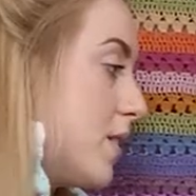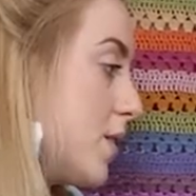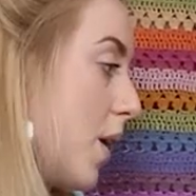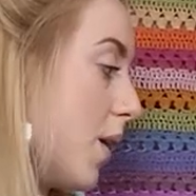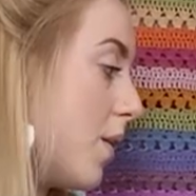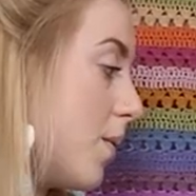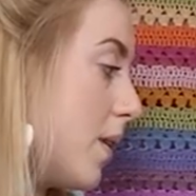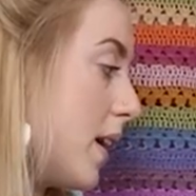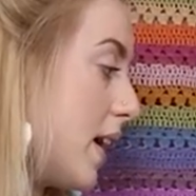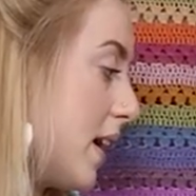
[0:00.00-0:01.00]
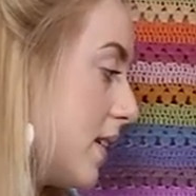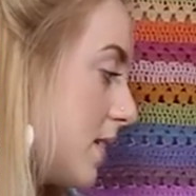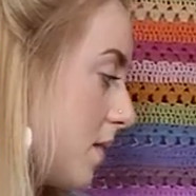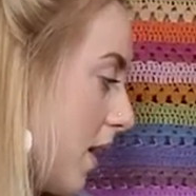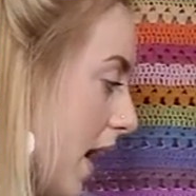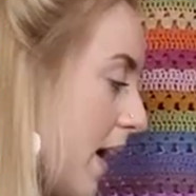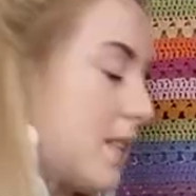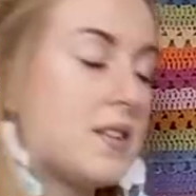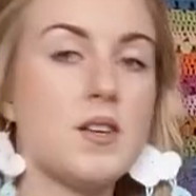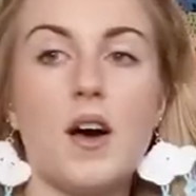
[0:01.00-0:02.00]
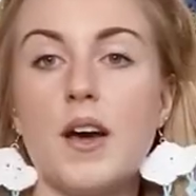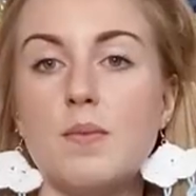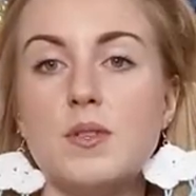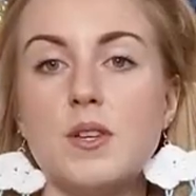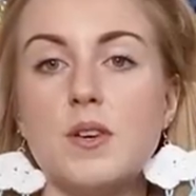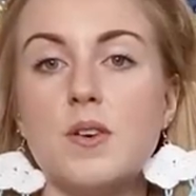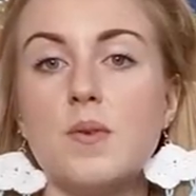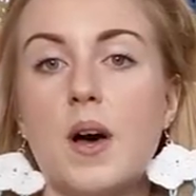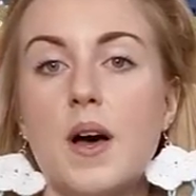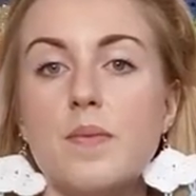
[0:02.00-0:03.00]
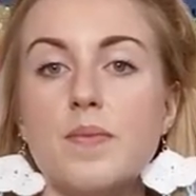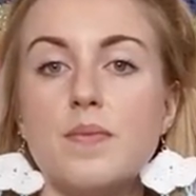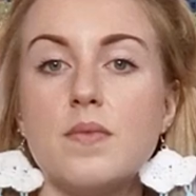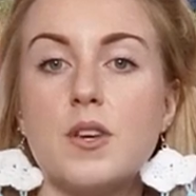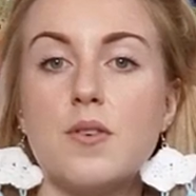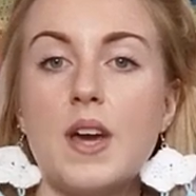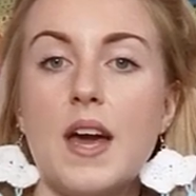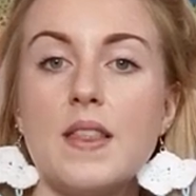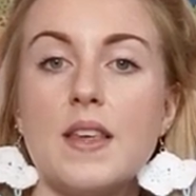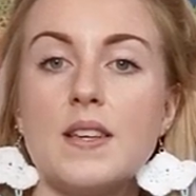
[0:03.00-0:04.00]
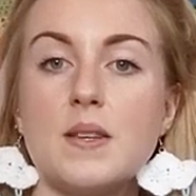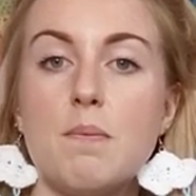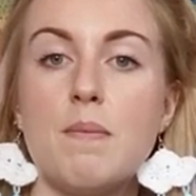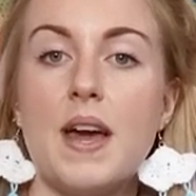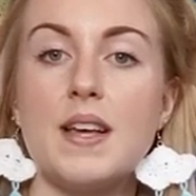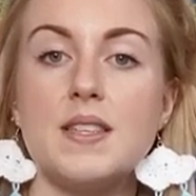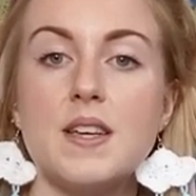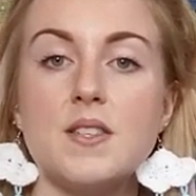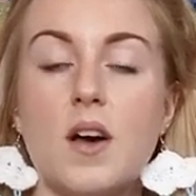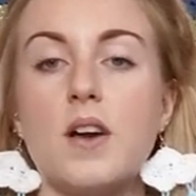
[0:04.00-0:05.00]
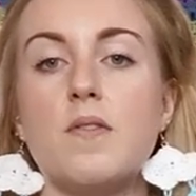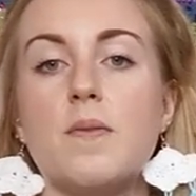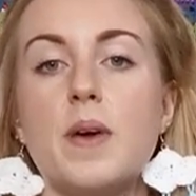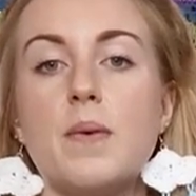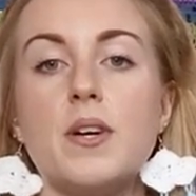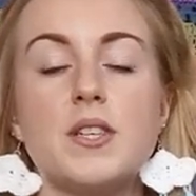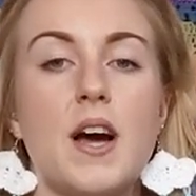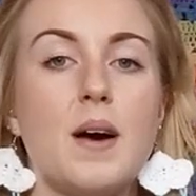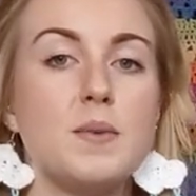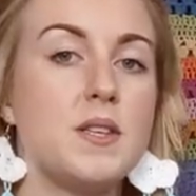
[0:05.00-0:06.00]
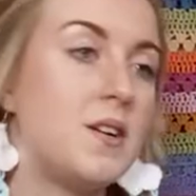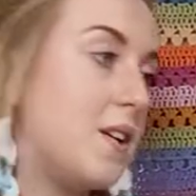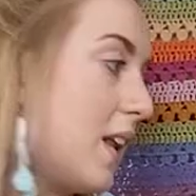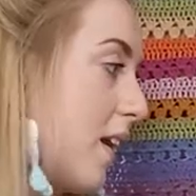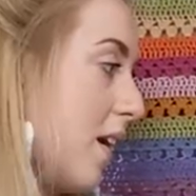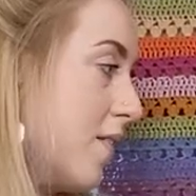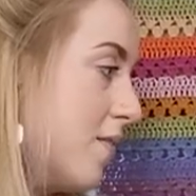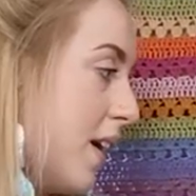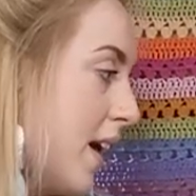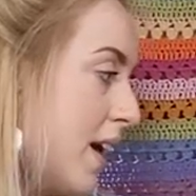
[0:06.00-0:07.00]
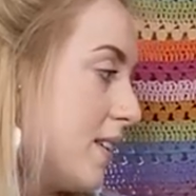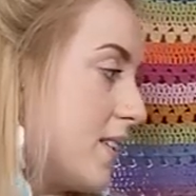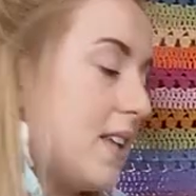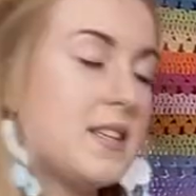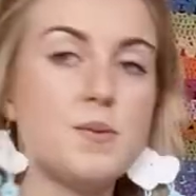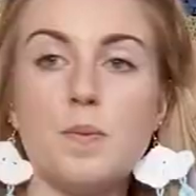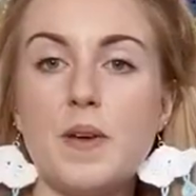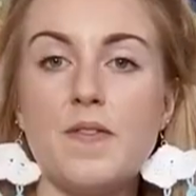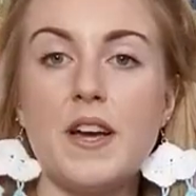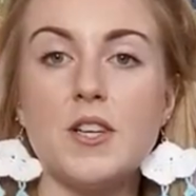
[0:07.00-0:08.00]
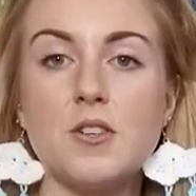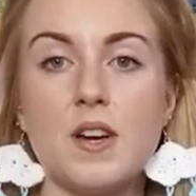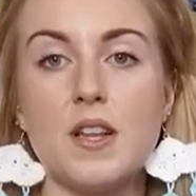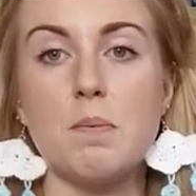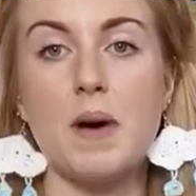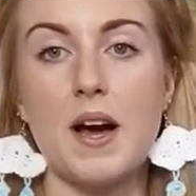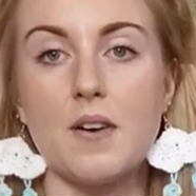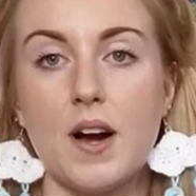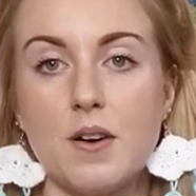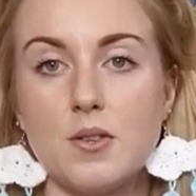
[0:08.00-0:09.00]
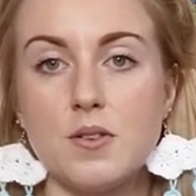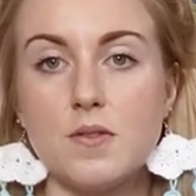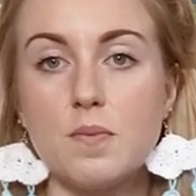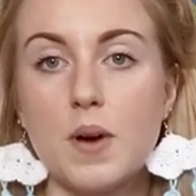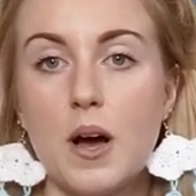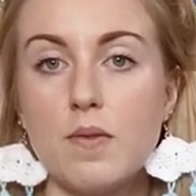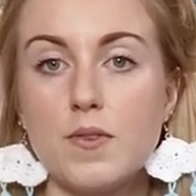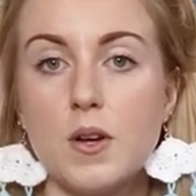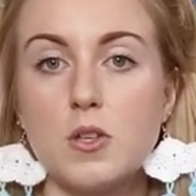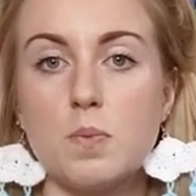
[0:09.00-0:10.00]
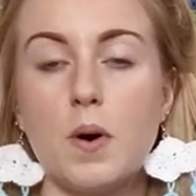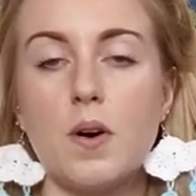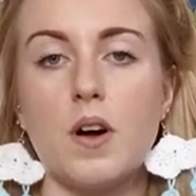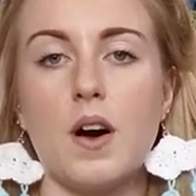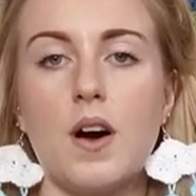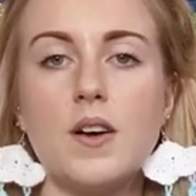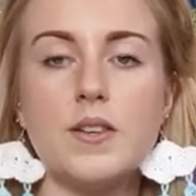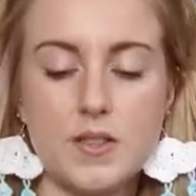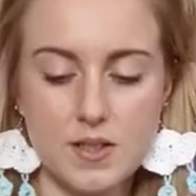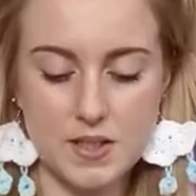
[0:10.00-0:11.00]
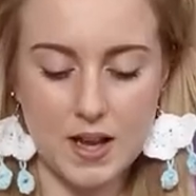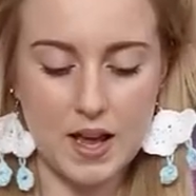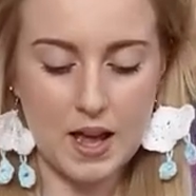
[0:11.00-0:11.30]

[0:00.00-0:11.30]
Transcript: so he's had the time to um, create this amazing sign for me, which I absolutely love. So this will be featuring in the background of um, future podcasts.